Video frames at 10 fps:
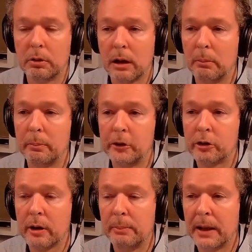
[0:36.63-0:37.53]
come
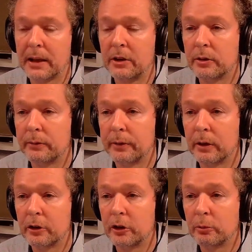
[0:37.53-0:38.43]
straight back into
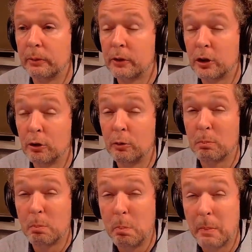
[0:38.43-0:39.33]
focus with two
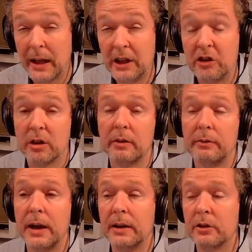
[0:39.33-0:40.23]
major
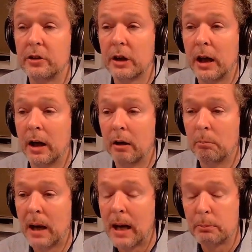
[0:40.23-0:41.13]
events.
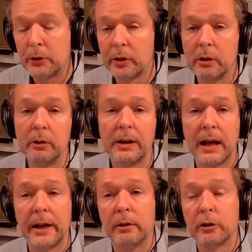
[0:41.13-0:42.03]
Absolute
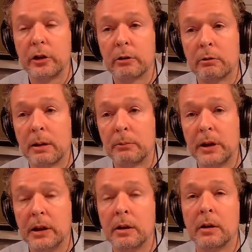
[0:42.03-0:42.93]
chaos
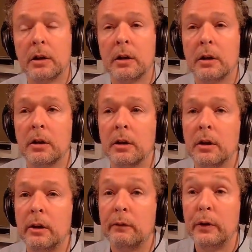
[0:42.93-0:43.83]
erupting
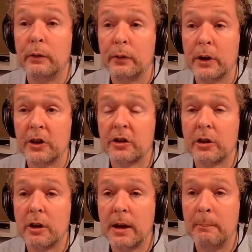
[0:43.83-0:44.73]
for the first
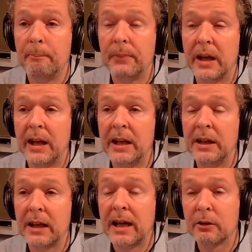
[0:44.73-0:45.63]
time.
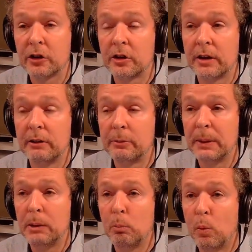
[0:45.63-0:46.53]
There's
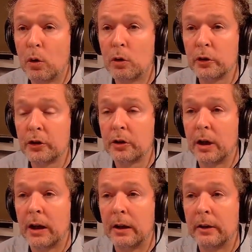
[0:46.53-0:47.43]
been wars
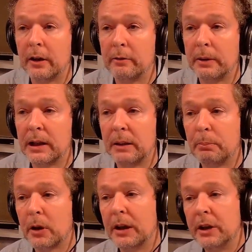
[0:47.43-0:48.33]
that have been
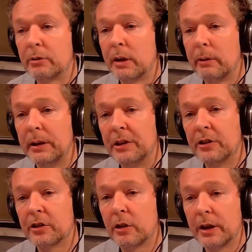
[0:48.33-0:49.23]
led by Israel
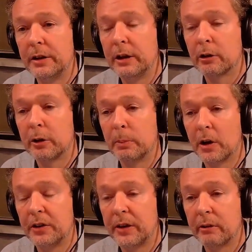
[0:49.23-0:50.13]
inside the
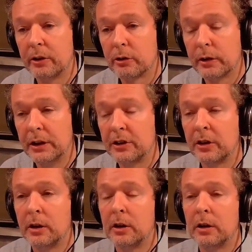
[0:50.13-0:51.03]
occupied territories,